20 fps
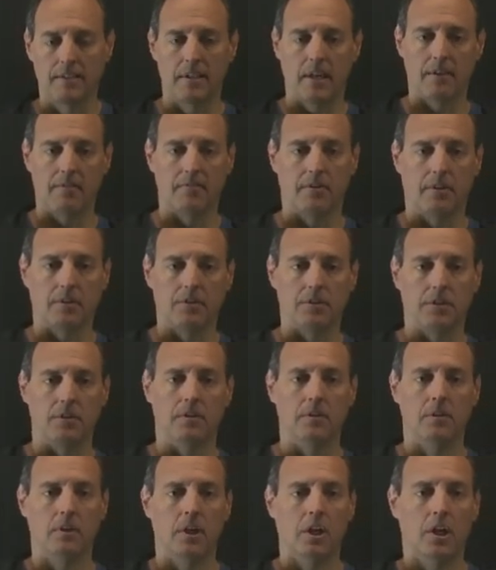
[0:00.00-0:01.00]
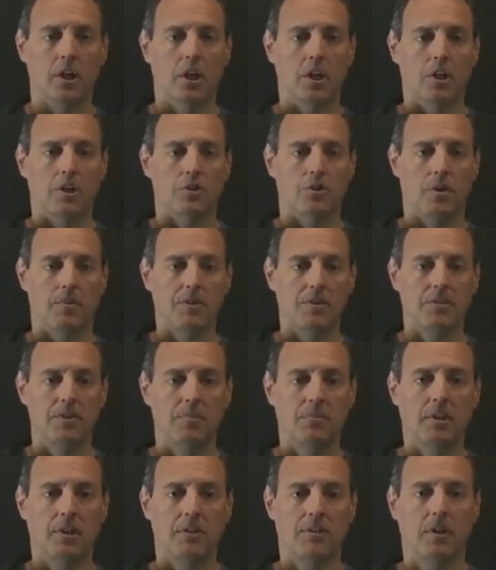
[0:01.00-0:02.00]
side function. So I'm going to
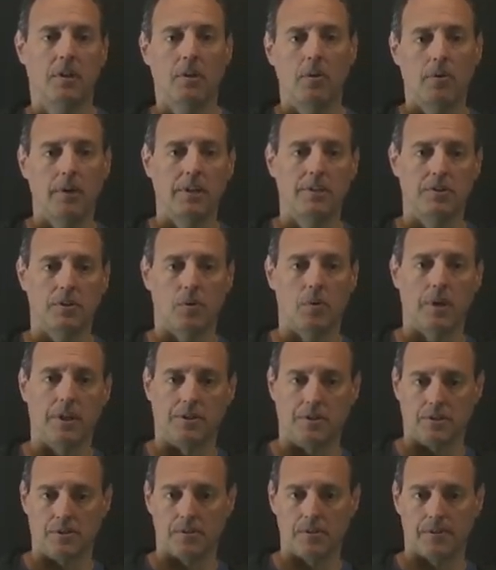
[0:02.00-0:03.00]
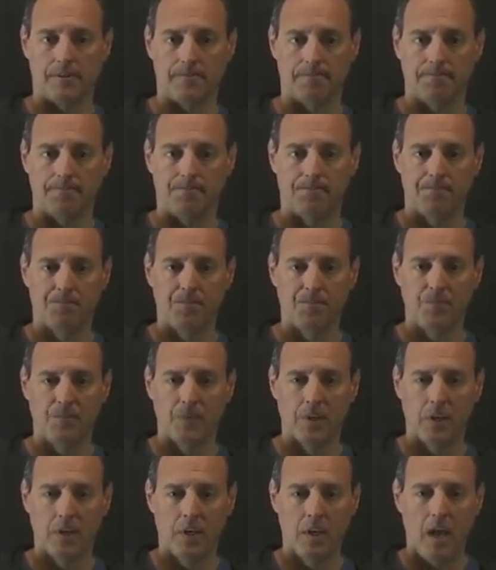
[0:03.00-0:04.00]
simulate the Lorenz equations.
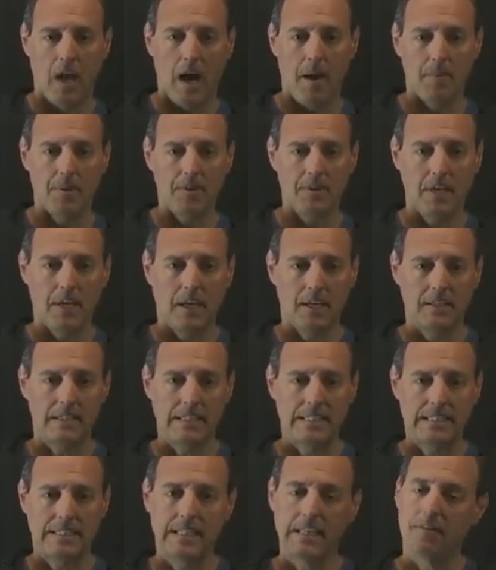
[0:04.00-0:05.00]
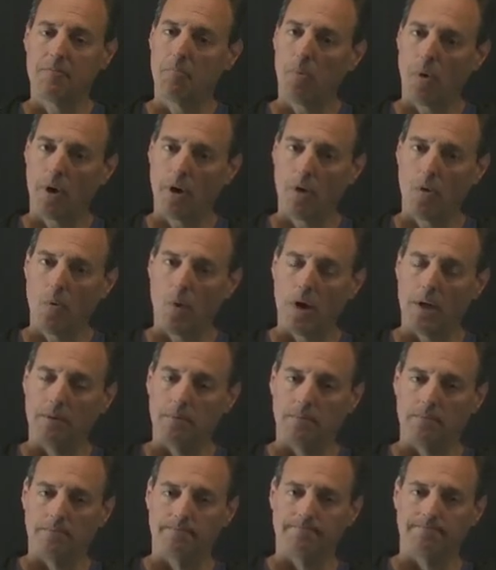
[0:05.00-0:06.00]
I'm going to take a dt of 0.01.
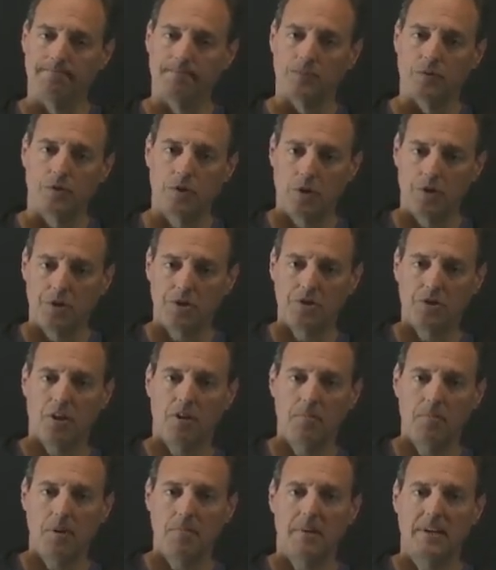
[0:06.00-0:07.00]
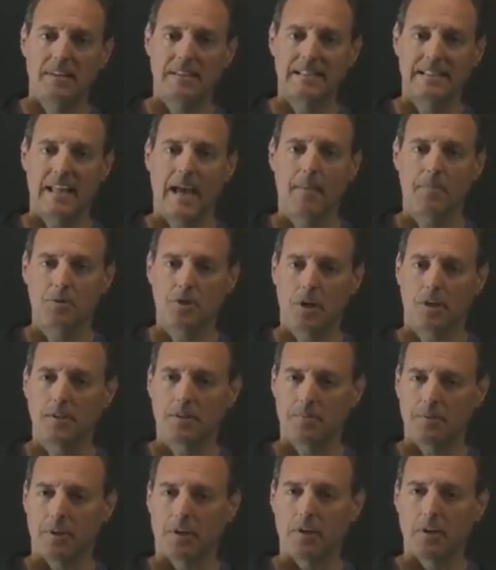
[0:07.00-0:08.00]
So this is going to be my snapshots.
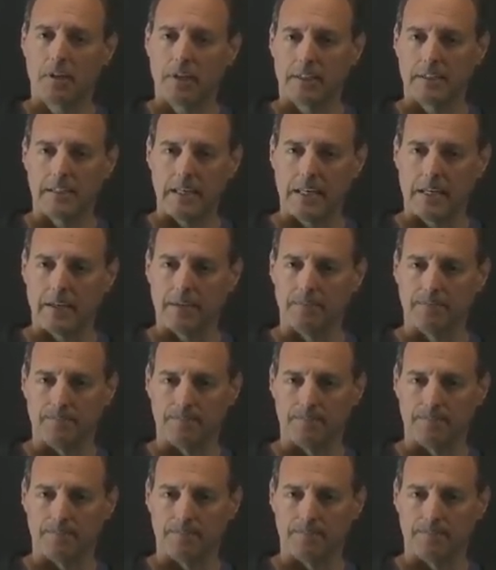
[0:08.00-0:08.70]
I'm going to collect data.